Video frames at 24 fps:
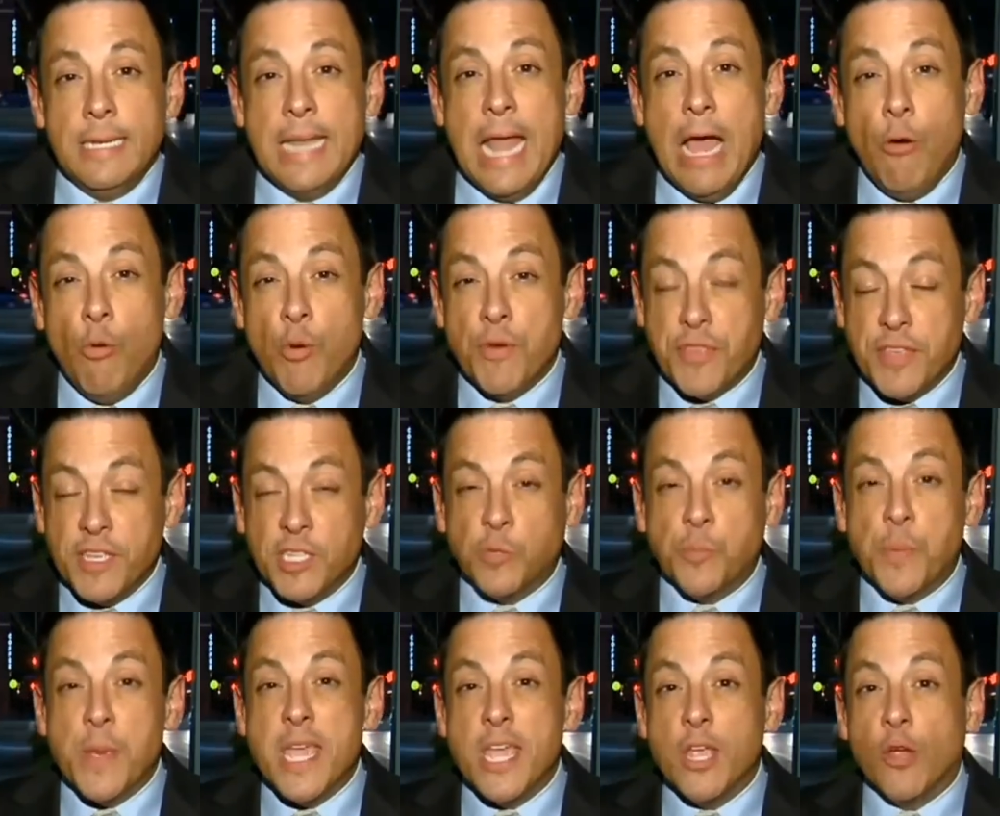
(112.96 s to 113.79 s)
Now, with
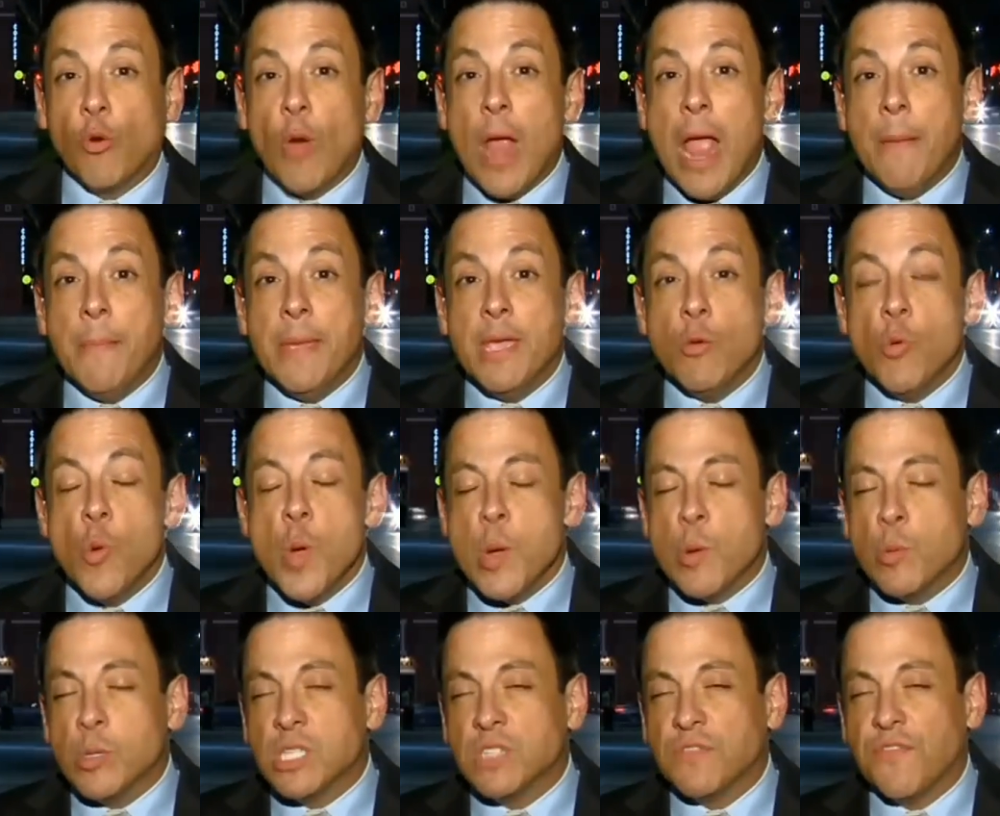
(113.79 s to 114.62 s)
this being Grammy
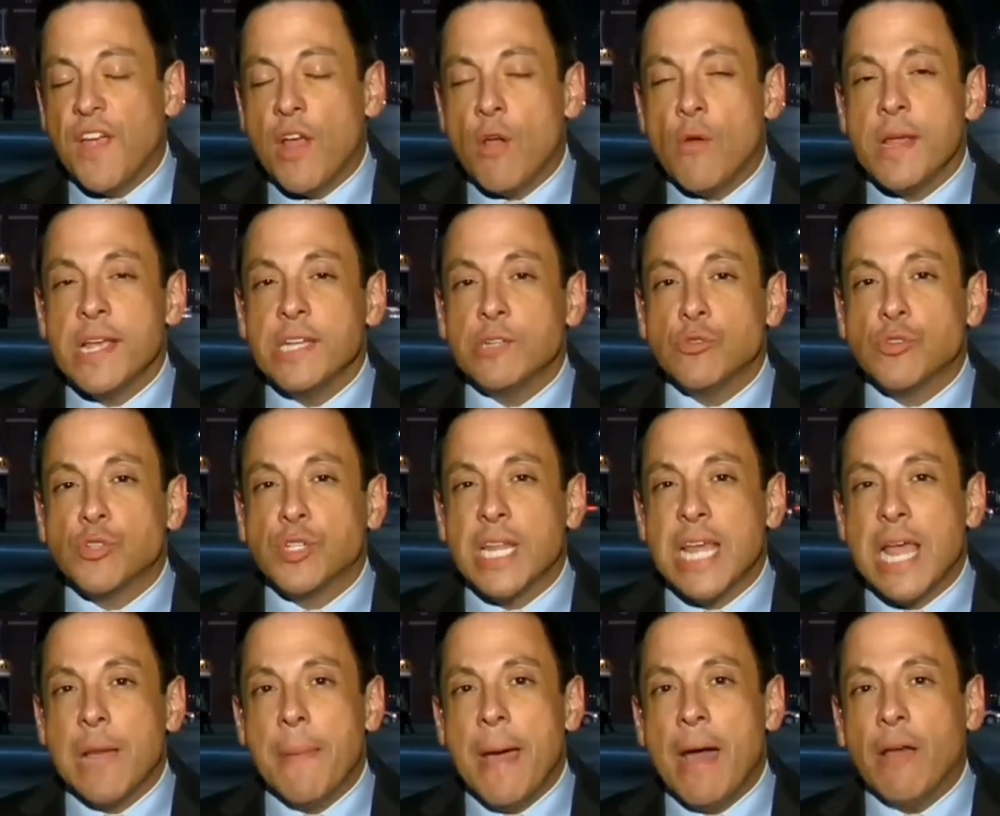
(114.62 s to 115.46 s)
week, what's very
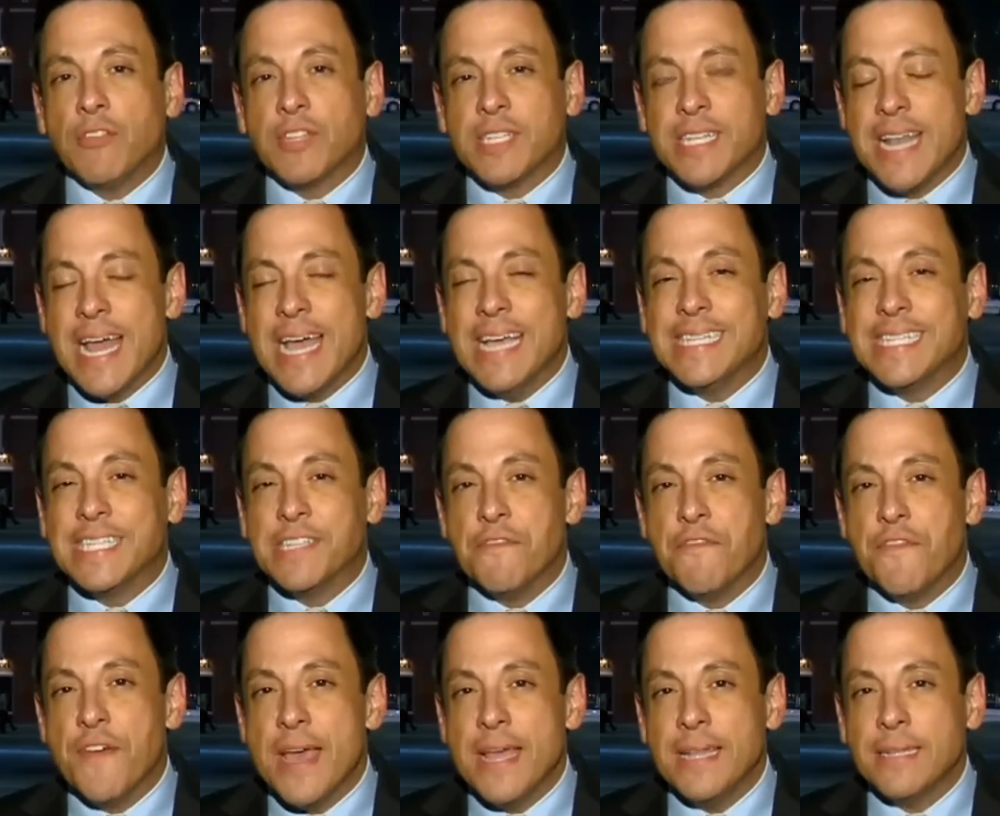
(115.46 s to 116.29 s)
interesting about
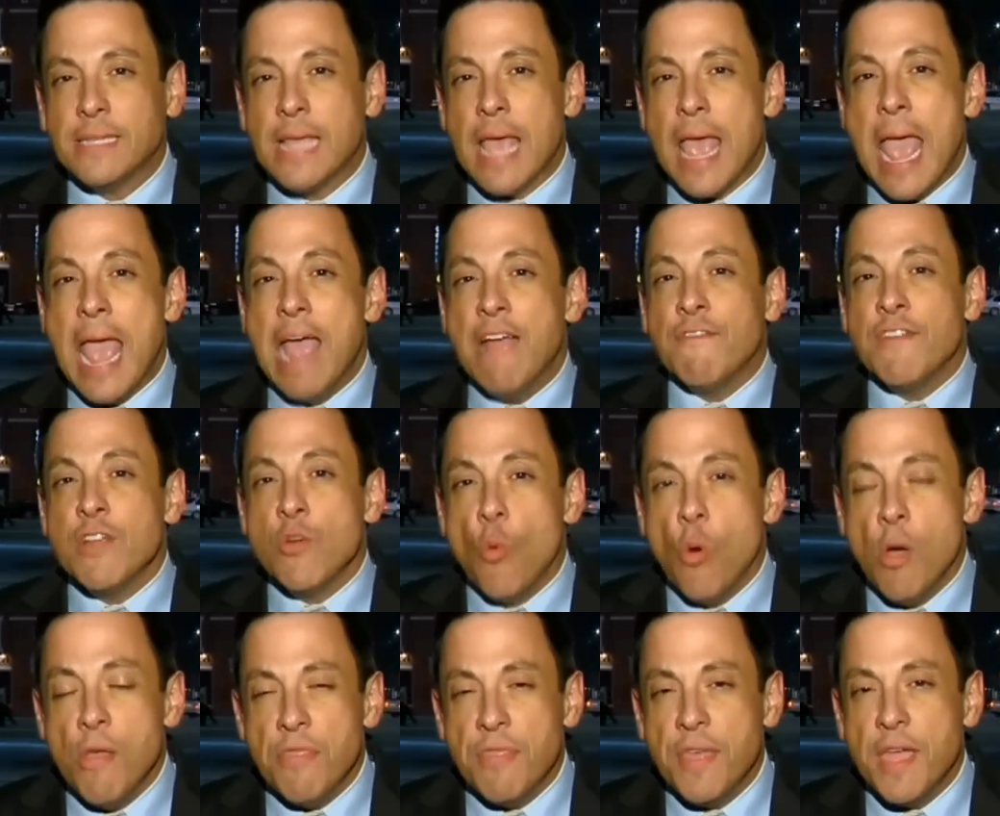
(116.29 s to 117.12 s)
tonight's event,
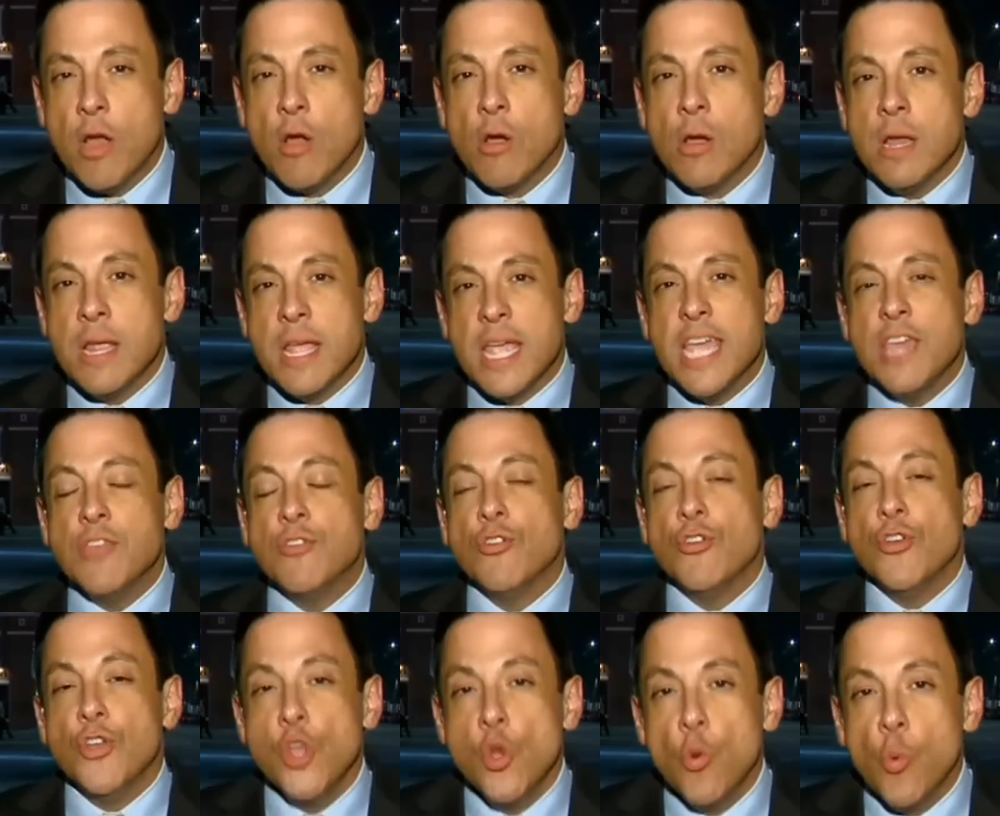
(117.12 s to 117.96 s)
everyone there
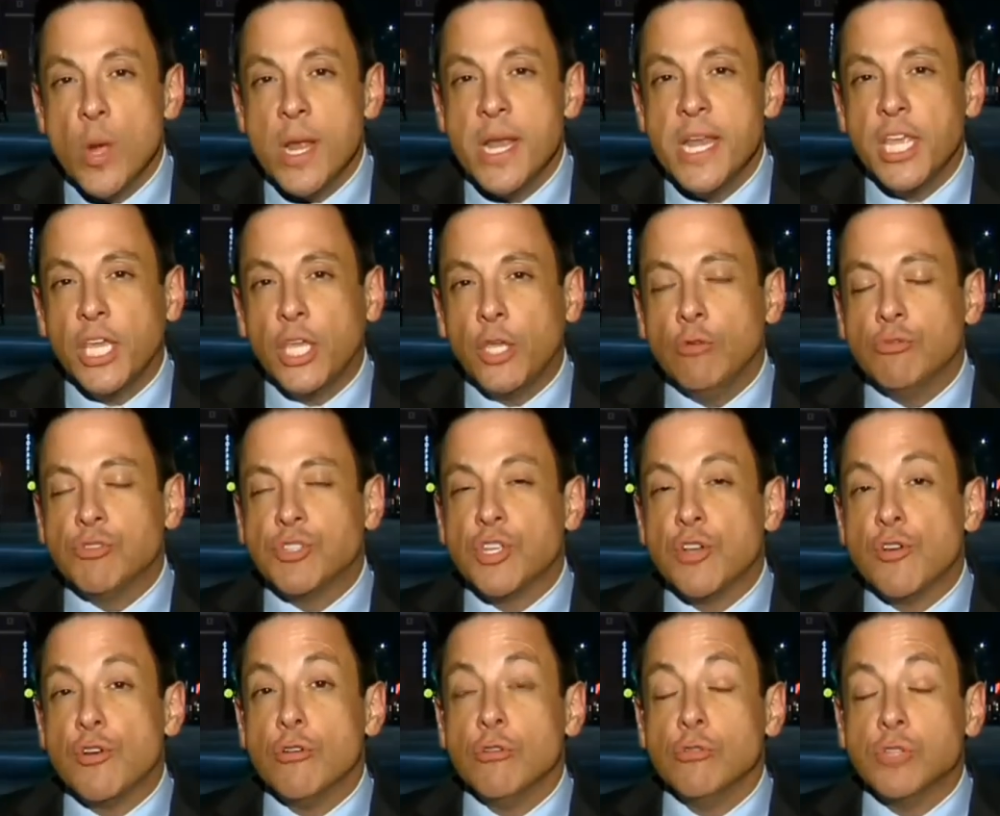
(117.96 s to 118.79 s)
either knew Whitney
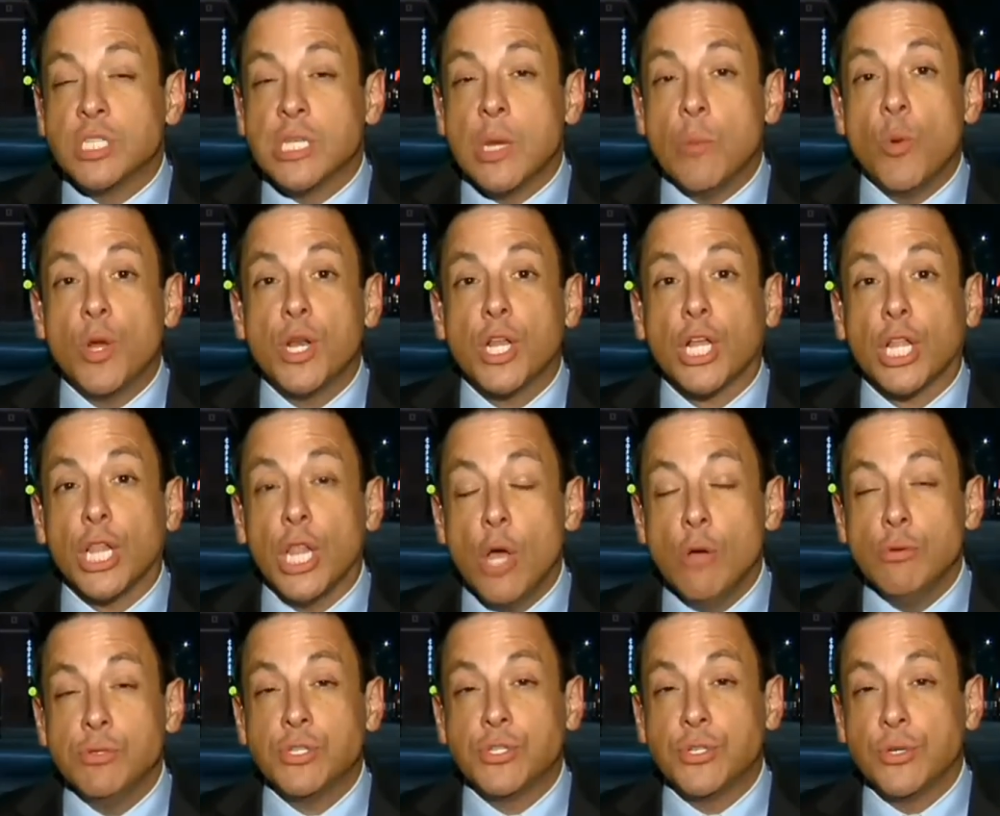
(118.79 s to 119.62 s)
Houston or knew someone
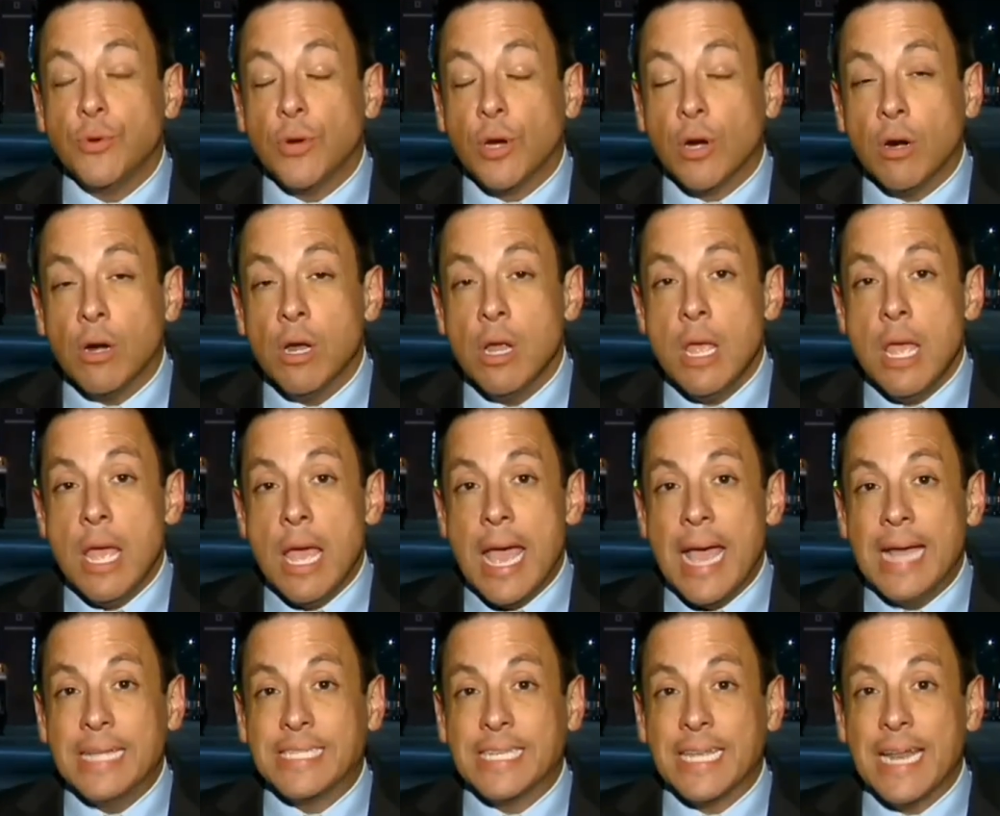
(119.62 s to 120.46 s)
close to her,
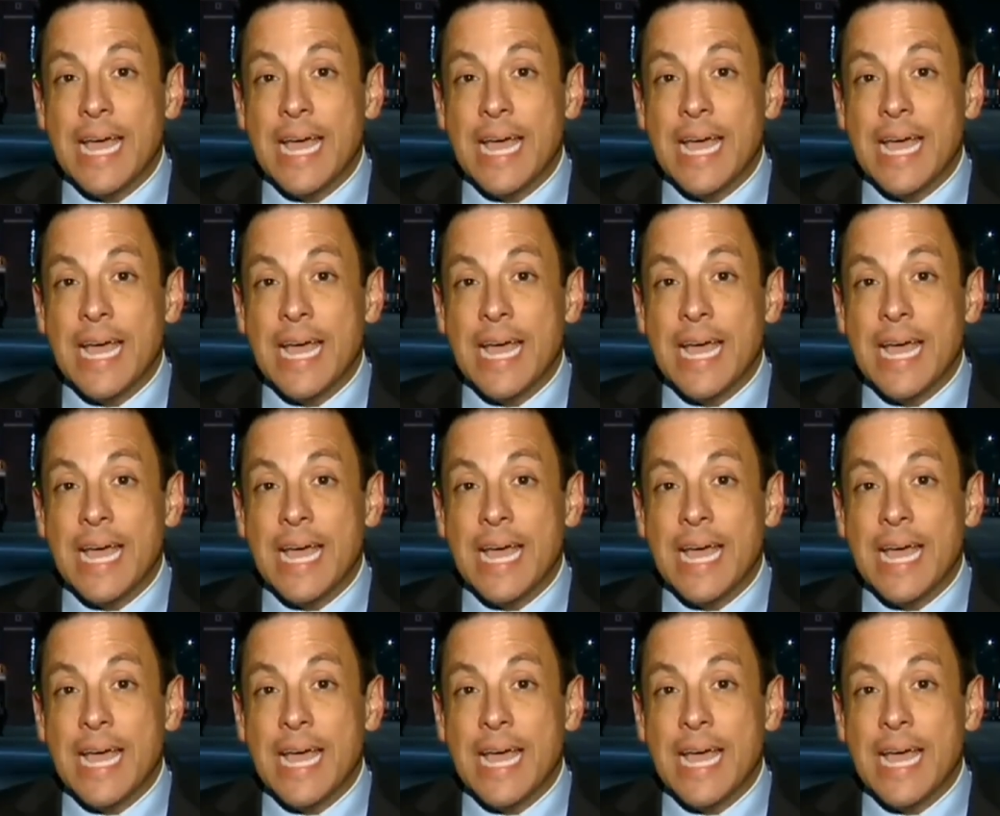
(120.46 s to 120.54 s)
and